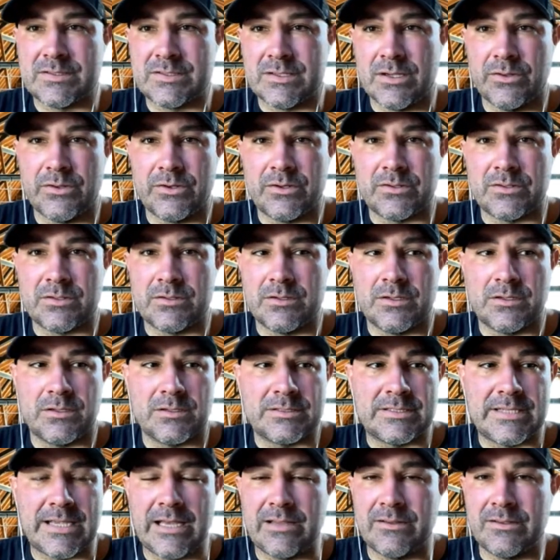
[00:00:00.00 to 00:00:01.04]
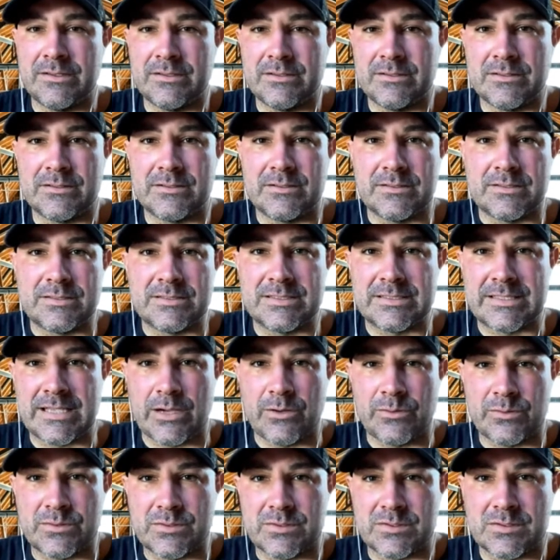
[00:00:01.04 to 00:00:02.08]
other talent
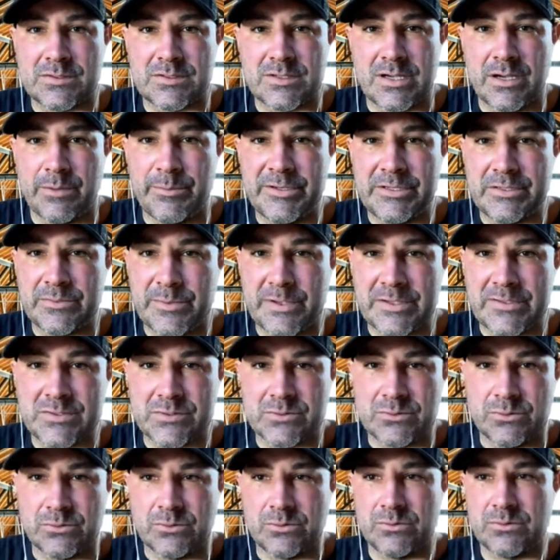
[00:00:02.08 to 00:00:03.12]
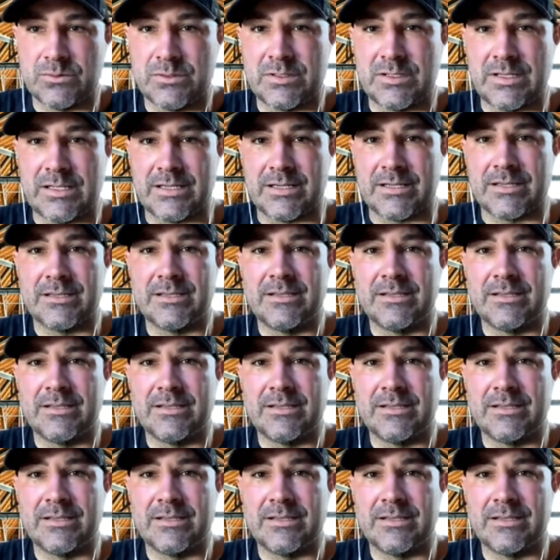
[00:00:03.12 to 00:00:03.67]
scouts come into my school and, like,